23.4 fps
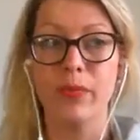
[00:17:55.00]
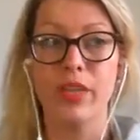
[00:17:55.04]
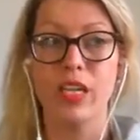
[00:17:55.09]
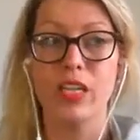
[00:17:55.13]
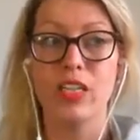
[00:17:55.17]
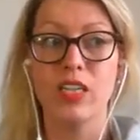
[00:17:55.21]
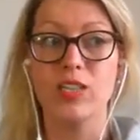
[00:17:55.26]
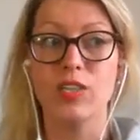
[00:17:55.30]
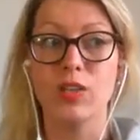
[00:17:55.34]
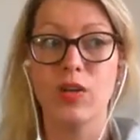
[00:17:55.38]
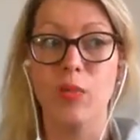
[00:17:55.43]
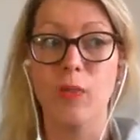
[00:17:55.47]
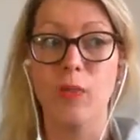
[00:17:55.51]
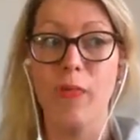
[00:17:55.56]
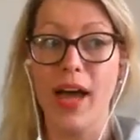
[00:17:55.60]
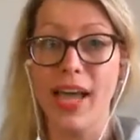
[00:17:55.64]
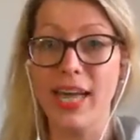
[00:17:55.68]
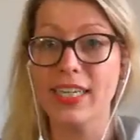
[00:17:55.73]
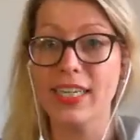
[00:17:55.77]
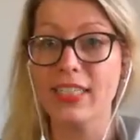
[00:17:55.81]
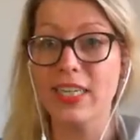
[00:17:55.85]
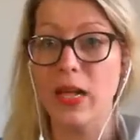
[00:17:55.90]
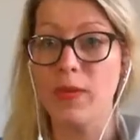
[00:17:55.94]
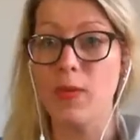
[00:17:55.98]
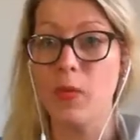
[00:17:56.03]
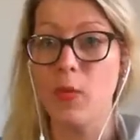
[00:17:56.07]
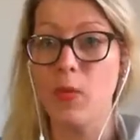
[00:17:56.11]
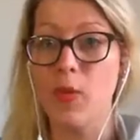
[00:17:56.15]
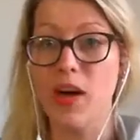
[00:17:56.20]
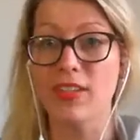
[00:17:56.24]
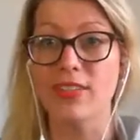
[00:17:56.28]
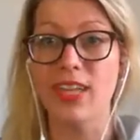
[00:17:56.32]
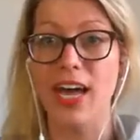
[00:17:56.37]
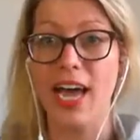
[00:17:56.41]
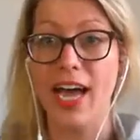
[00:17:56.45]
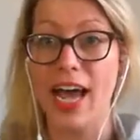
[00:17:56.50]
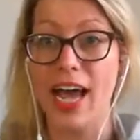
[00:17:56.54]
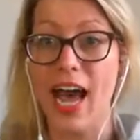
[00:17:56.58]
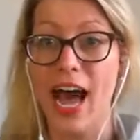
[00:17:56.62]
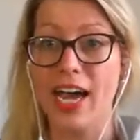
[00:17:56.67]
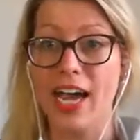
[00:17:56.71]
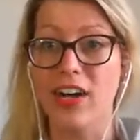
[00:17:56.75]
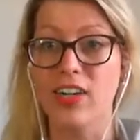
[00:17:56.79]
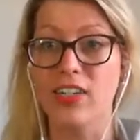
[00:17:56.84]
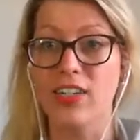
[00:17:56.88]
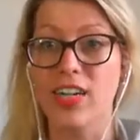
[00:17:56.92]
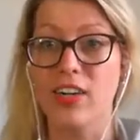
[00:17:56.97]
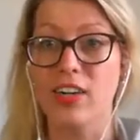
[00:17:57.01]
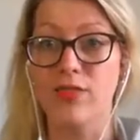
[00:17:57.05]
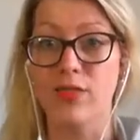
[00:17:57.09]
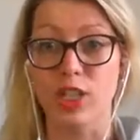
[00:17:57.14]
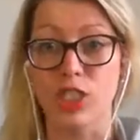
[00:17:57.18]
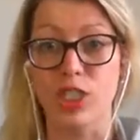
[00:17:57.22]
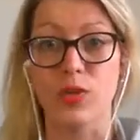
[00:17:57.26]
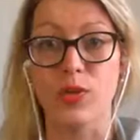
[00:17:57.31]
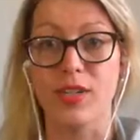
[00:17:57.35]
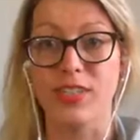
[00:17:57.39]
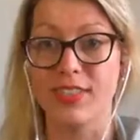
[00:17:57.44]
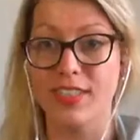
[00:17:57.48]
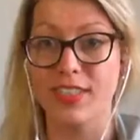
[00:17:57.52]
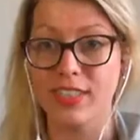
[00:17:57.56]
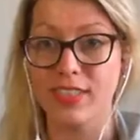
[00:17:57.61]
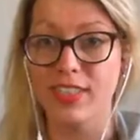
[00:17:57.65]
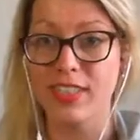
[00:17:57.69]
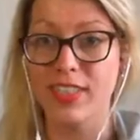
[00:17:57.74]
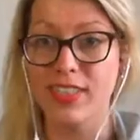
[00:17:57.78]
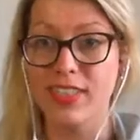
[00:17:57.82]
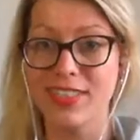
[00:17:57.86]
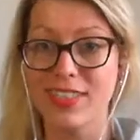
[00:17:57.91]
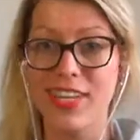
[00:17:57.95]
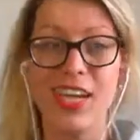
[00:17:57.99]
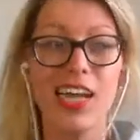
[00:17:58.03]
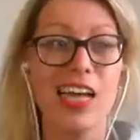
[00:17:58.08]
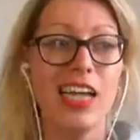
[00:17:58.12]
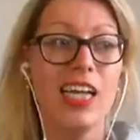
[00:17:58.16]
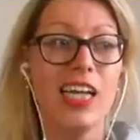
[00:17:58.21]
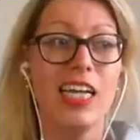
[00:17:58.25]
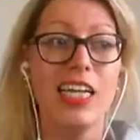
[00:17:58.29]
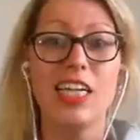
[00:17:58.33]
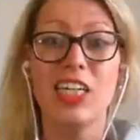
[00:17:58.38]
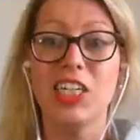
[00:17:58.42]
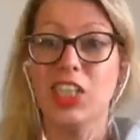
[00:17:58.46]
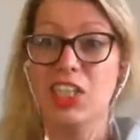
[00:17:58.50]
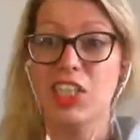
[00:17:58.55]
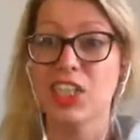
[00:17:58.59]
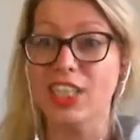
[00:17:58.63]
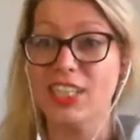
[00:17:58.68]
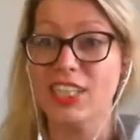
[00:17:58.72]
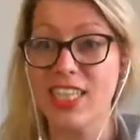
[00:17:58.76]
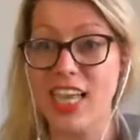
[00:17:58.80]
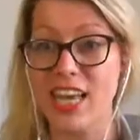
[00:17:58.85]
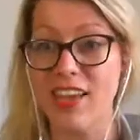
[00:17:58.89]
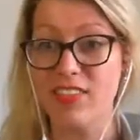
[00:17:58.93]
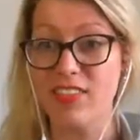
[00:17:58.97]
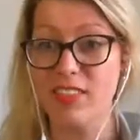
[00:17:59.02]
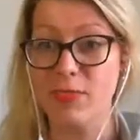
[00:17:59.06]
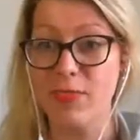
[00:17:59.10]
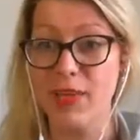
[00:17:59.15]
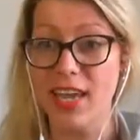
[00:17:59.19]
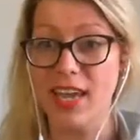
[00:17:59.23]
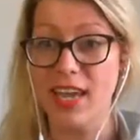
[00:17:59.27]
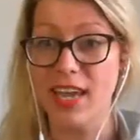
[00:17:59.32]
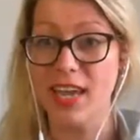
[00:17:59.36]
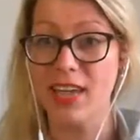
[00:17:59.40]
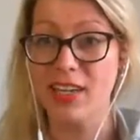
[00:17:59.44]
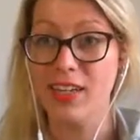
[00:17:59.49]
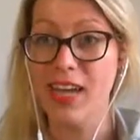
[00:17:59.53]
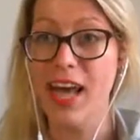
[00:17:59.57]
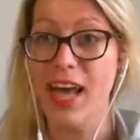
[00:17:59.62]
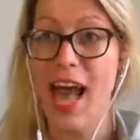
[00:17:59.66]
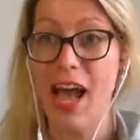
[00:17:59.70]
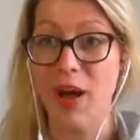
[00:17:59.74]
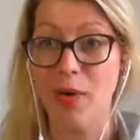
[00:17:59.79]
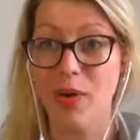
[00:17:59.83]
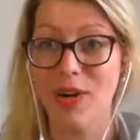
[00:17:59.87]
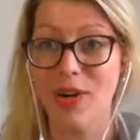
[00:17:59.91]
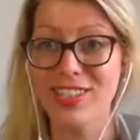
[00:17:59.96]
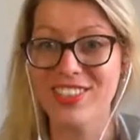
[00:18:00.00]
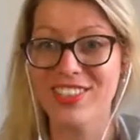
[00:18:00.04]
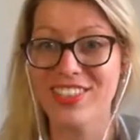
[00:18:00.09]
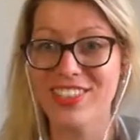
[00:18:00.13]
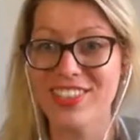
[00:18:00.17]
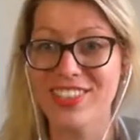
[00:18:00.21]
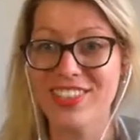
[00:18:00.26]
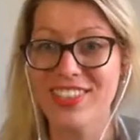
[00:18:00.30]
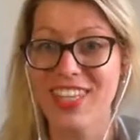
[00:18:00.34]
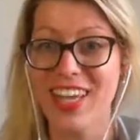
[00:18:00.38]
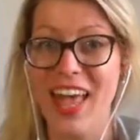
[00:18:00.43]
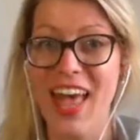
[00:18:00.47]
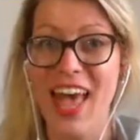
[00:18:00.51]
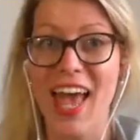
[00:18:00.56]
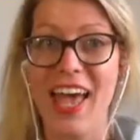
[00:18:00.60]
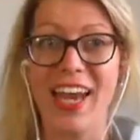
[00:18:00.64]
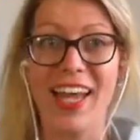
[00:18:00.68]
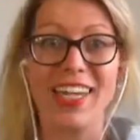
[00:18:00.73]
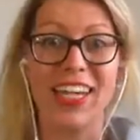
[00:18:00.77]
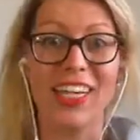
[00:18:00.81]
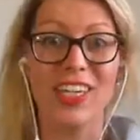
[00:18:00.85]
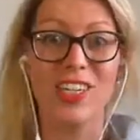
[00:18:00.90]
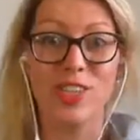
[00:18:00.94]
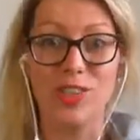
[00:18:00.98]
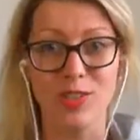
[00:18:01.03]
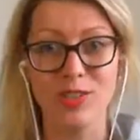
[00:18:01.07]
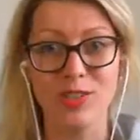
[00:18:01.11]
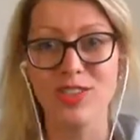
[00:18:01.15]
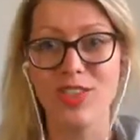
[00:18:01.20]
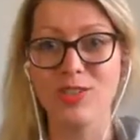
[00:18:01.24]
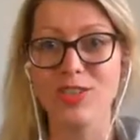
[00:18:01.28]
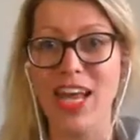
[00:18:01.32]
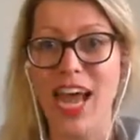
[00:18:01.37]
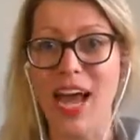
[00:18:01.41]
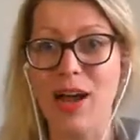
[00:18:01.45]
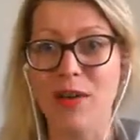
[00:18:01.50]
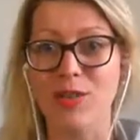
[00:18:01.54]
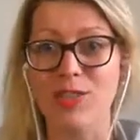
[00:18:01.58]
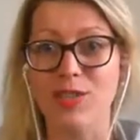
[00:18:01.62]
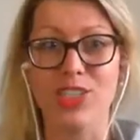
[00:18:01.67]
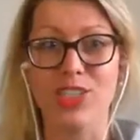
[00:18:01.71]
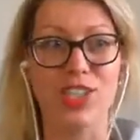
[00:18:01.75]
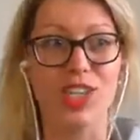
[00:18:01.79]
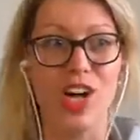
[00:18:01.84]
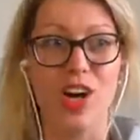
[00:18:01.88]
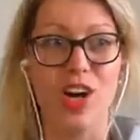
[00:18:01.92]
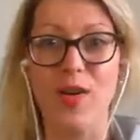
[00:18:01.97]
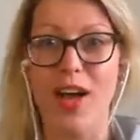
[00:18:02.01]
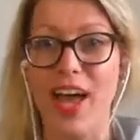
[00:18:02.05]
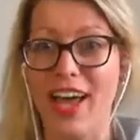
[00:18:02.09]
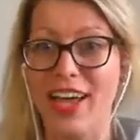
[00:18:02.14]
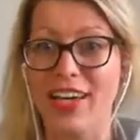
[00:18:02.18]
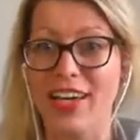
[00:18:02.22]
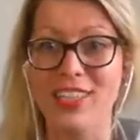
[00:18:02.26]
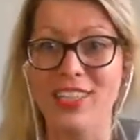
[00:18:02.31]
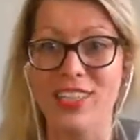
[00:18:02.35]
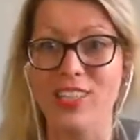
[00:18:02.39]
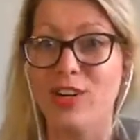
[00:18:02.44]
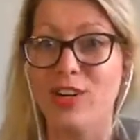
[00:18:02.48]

So my example was, I hired a virtual assistant. She saves me hours, and I can use those hours to go and,